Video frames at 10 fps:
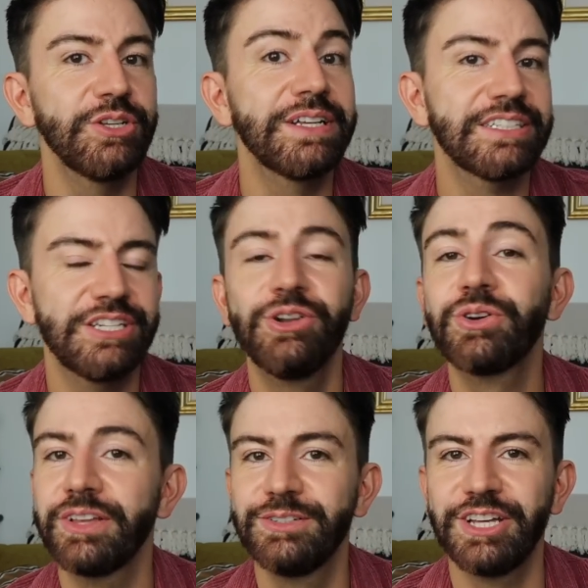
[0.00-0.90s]
So you can actually
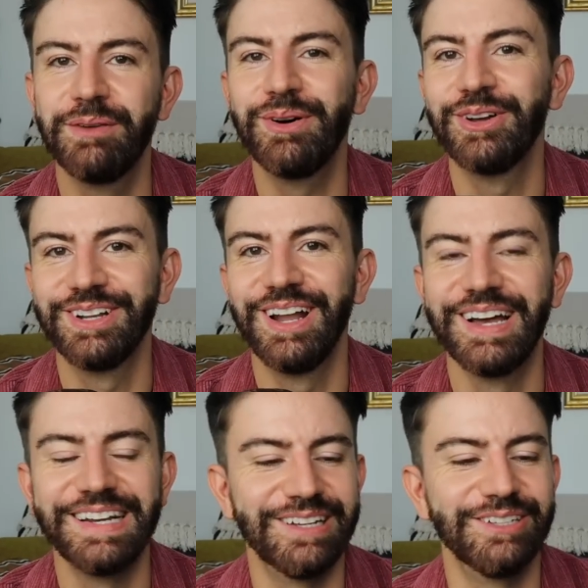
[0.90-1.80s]
look those up
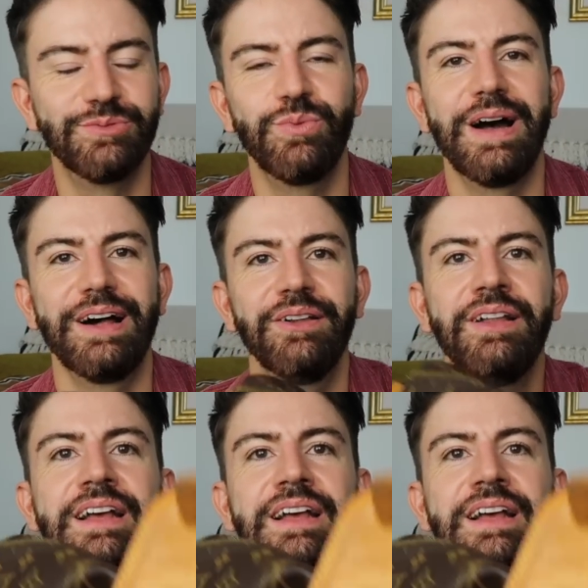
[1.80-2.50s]
online as well.